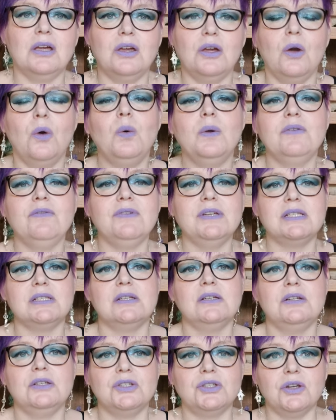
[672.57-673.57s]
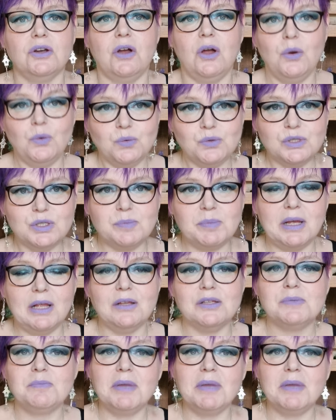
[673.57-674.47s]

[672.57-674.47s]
go and research your own spells,